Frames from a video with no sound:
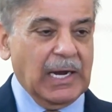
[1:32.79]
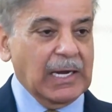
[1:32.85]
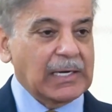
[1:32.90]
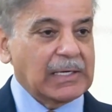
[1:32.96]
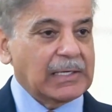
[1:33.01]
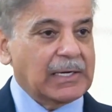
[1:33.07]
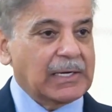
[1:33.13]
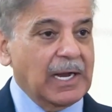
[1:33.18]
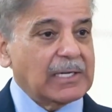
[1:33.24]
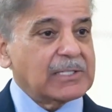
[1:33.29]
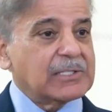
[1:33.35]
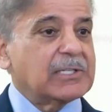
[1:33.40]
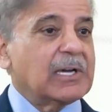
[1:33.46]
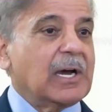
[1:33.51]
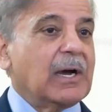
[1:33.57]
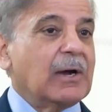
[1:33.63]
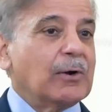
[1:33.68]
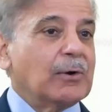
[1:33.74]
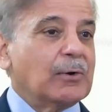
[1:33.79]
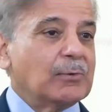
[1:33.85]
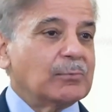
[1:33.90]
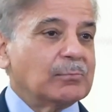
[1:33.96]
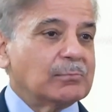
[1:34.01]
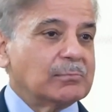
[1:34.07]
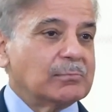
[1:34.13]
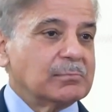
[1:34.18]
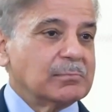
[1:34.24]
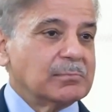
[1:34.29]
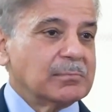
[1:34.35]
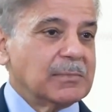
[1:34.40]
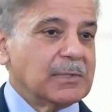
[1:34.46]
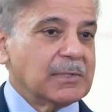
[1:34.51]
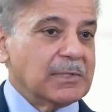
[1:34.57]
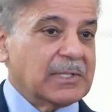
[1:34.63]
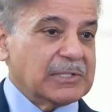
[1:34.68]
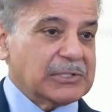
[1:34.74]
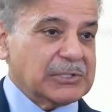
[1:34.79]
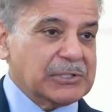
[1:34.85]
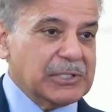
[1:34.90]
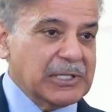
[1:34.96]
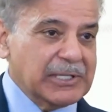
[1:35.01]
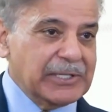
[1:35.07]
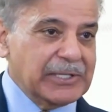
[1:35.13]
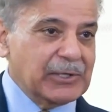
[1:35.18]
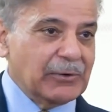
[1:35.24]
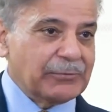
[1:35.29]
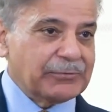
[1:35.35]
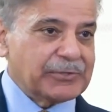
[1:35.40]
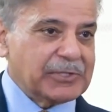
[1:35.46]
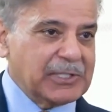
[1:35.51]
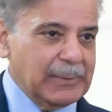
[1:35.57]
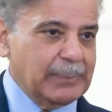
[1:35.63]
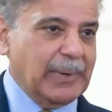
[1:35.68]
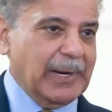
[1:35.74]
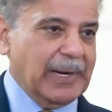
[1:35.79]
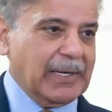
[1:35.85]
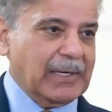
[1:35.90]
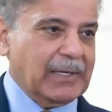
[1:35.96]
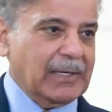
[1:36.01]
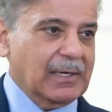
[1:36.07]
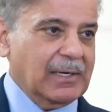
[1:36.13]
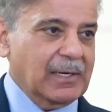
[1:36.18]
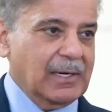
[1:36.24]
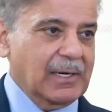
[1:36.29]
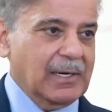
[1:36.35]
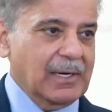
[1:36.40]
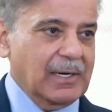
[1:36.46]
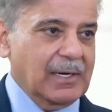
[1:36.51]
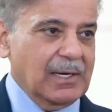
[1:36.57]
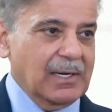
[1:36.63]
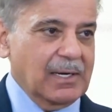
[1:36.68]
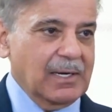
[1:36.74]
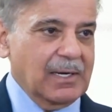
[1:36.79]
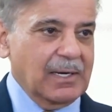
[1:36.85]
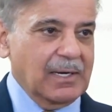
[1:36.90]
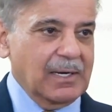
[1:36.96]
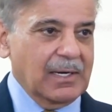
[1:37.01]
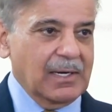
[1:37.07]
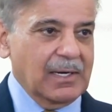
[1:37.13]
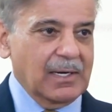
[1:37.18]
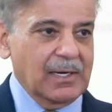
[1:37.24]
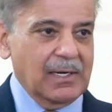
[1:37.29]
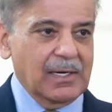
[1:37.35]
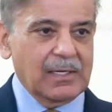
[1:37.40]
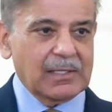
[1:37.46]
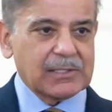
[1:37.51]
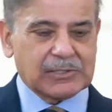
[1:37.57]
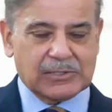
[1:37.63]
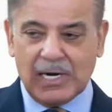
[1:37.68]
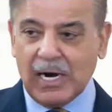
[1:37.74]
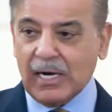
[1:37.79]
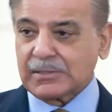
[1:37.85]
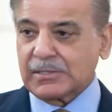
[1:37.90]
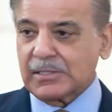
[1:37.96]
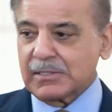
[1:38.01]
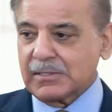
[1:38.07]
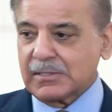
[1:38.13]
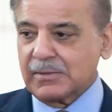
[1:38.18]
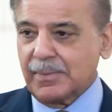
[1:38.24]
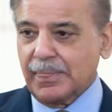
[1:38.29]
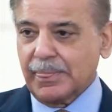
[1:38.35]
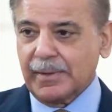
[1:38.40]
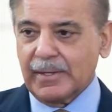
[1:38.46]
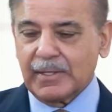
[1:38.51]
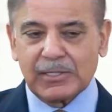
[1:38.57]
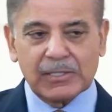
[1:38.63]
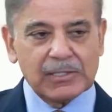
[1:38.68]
And that's how this journey of CPAC started